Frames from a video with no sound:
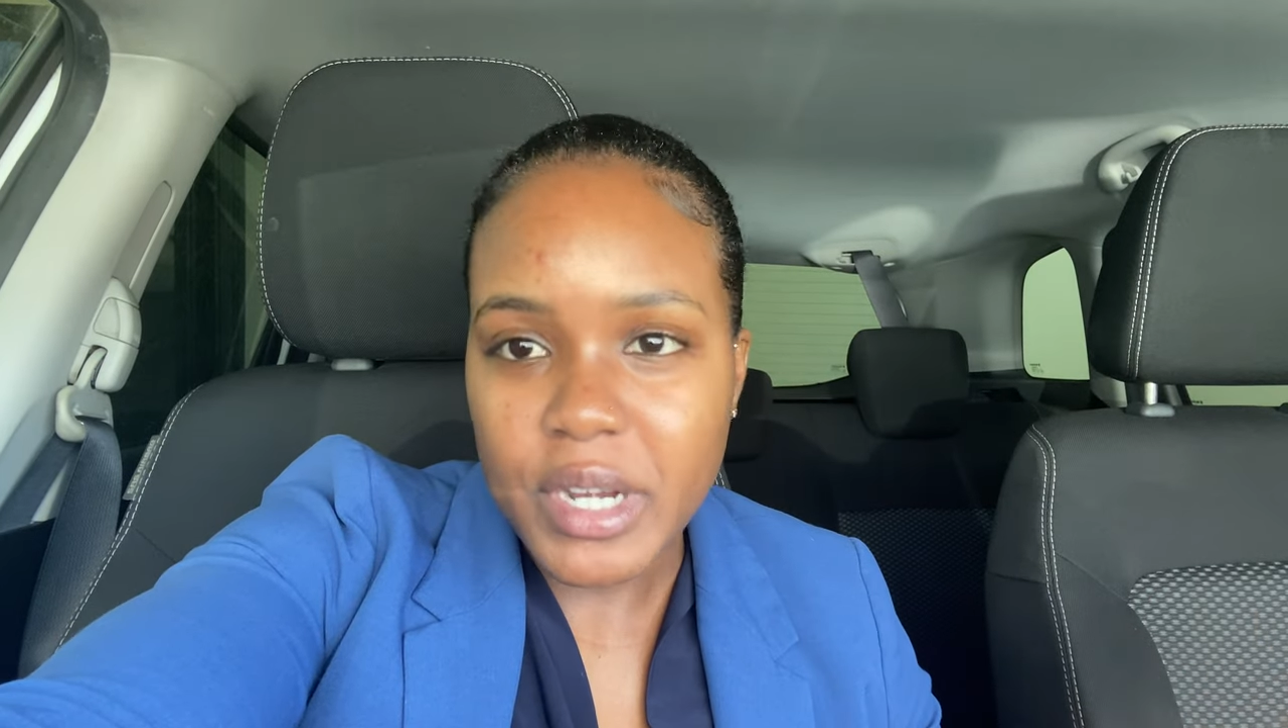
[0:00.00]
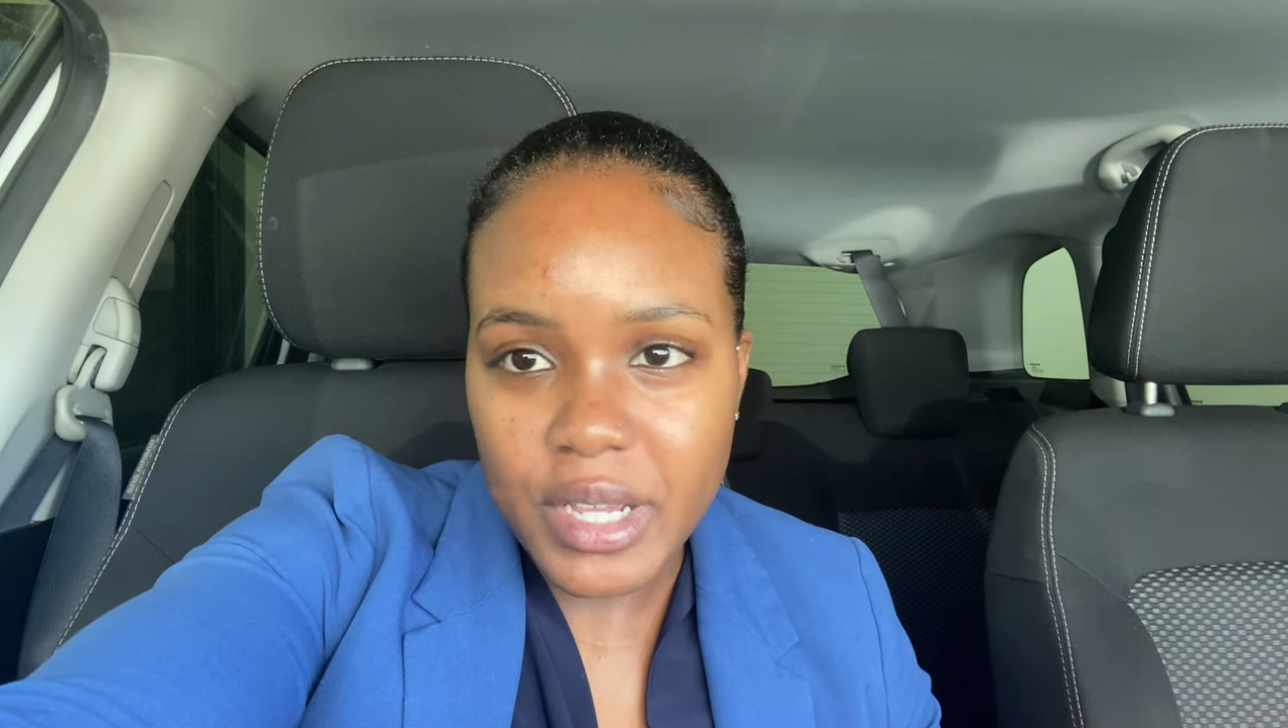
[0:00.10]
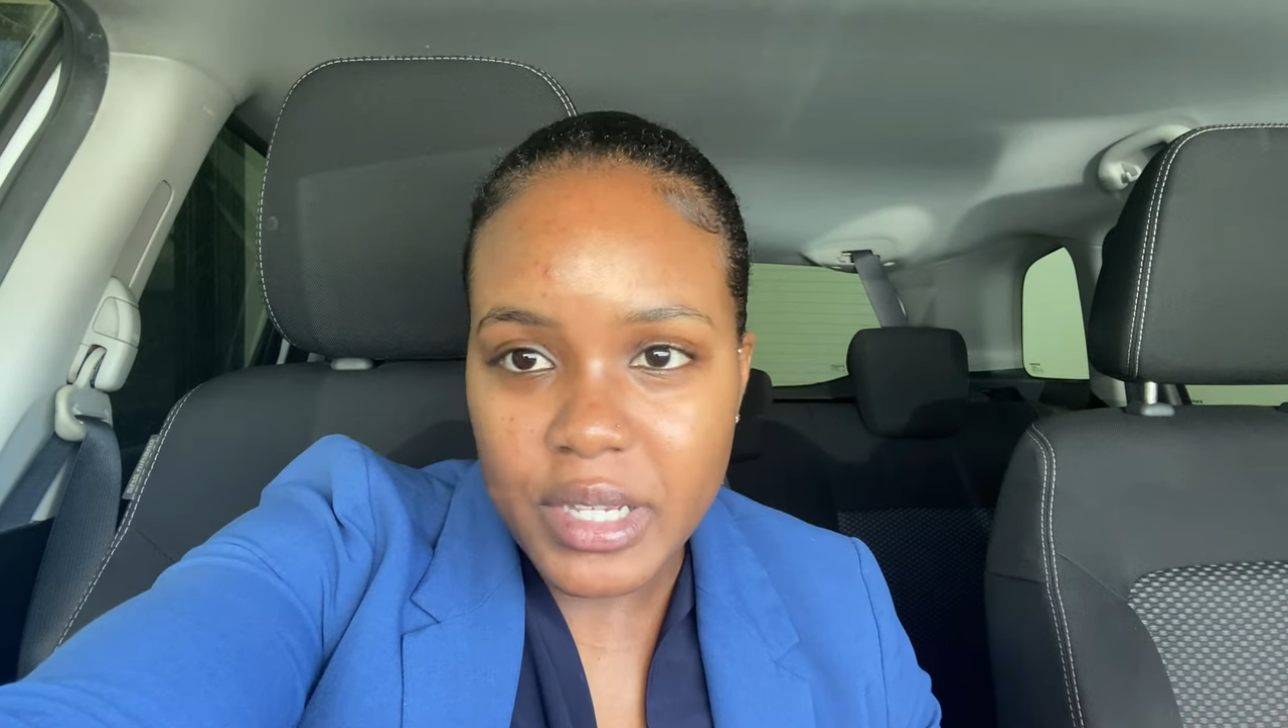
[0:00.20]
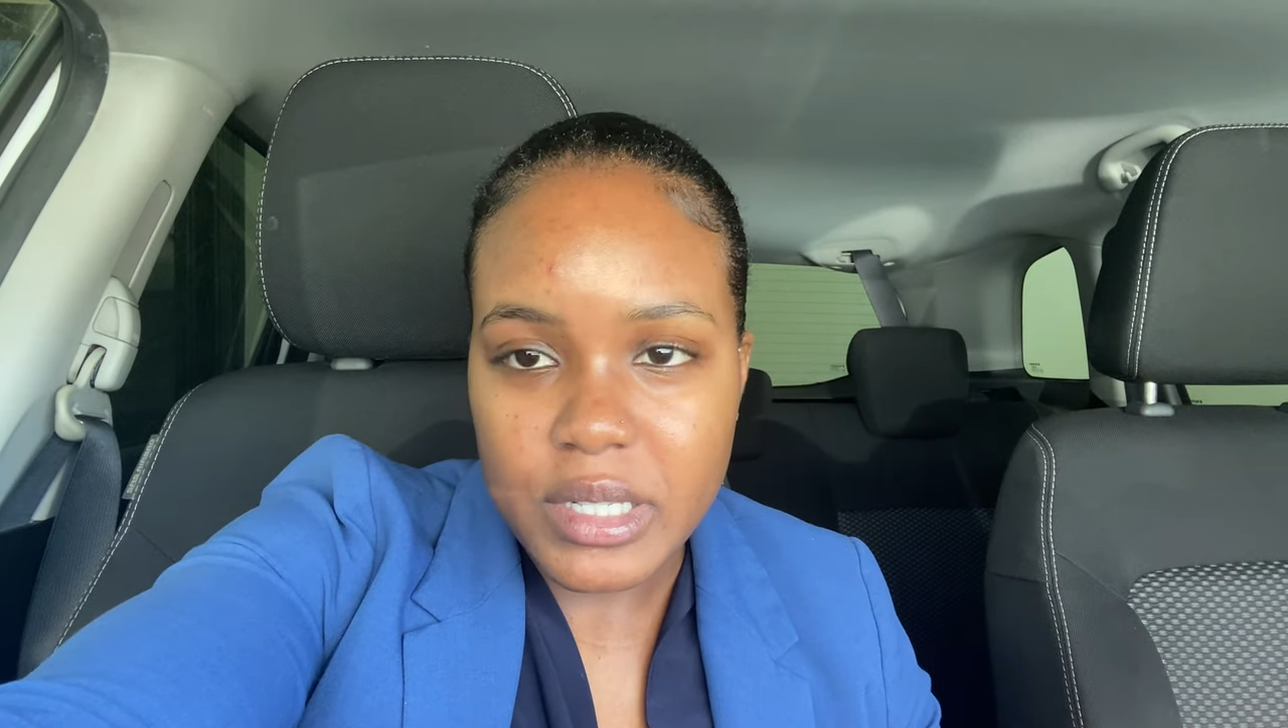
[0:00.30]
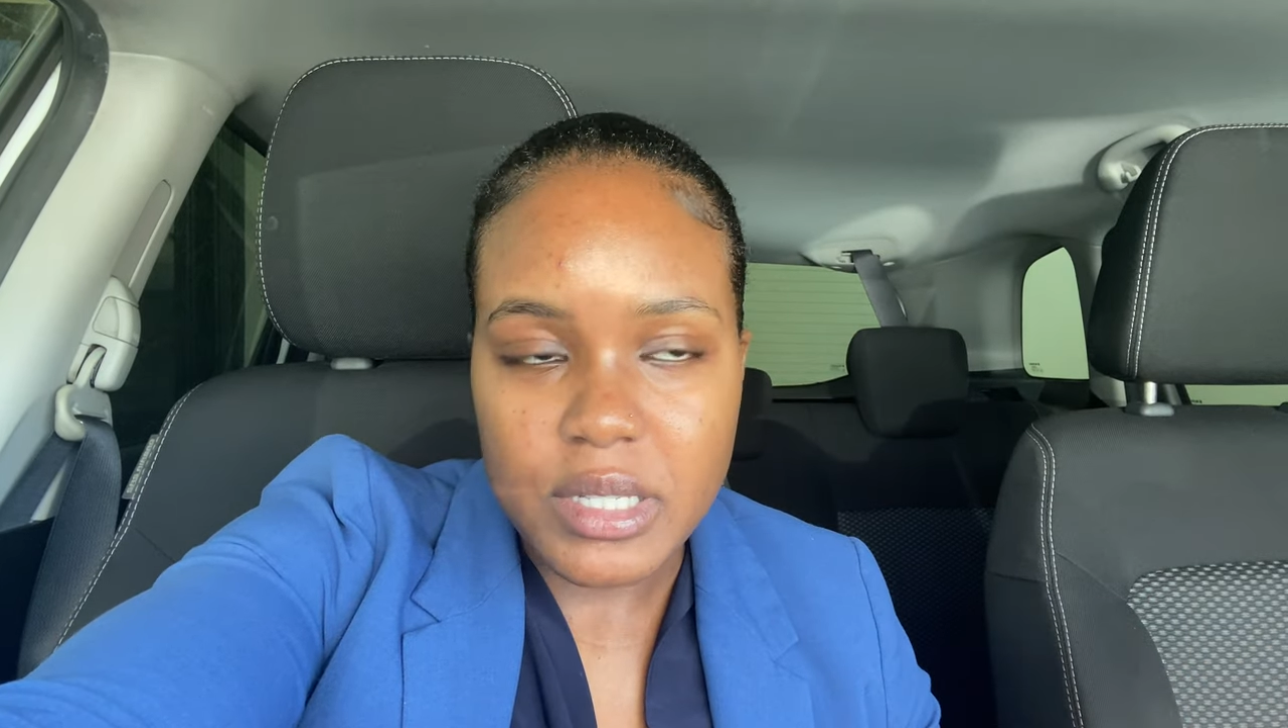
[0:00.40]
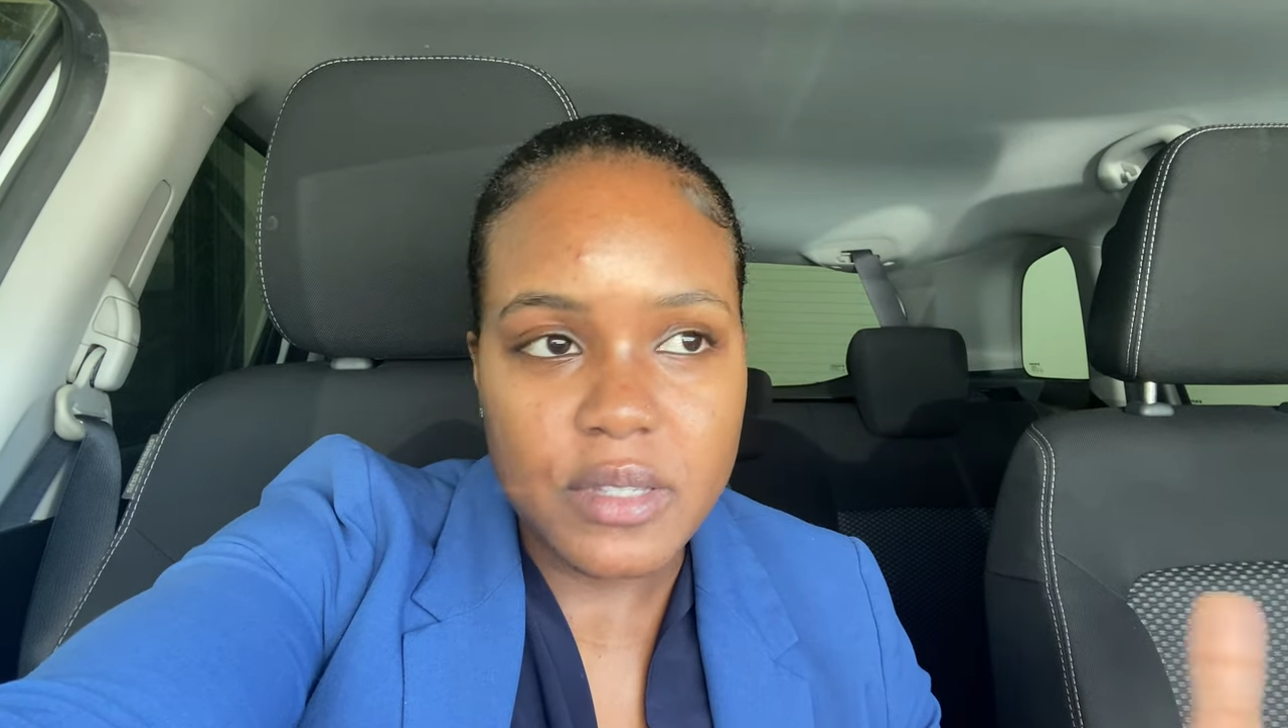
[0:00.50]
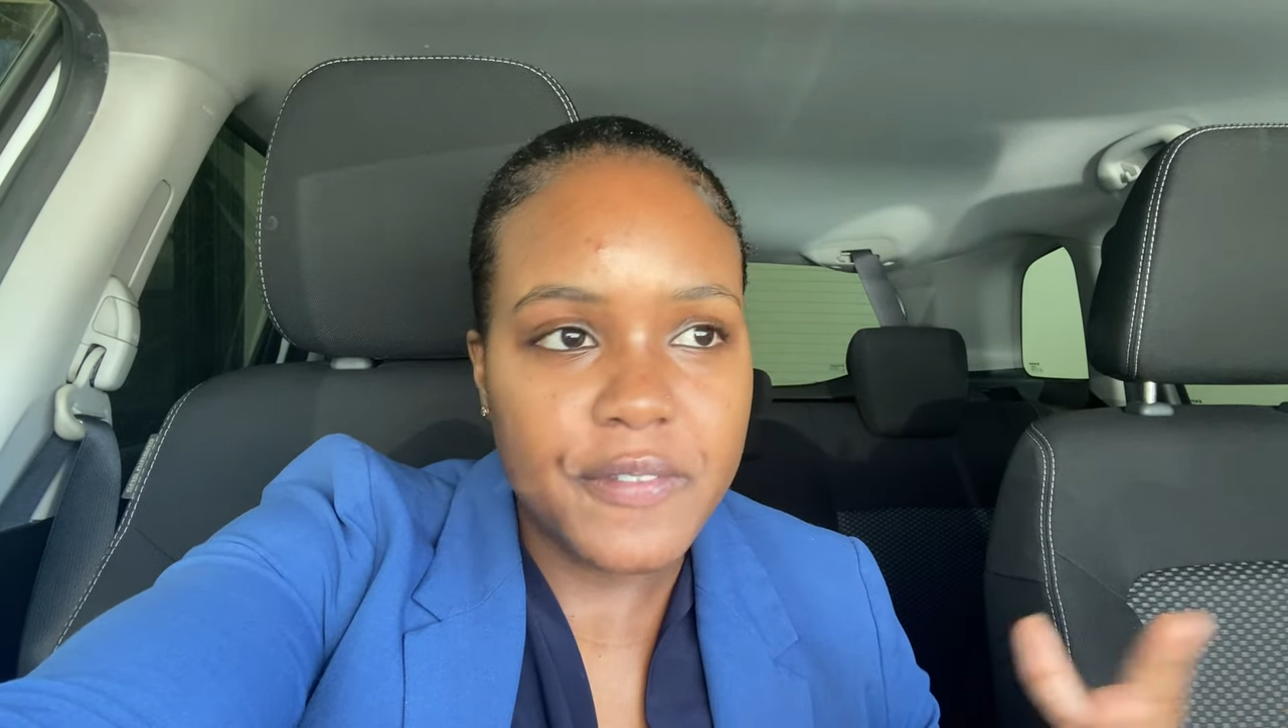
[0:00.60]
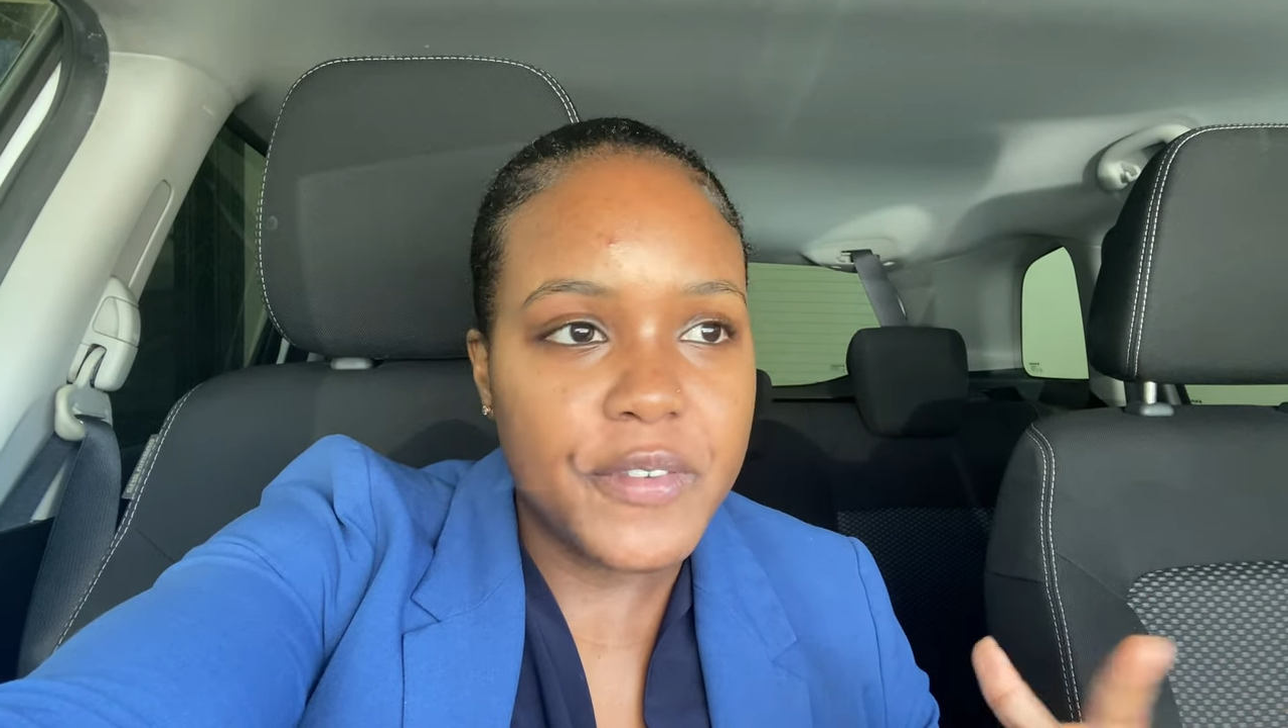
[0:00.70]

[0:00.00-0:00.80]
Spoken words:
is,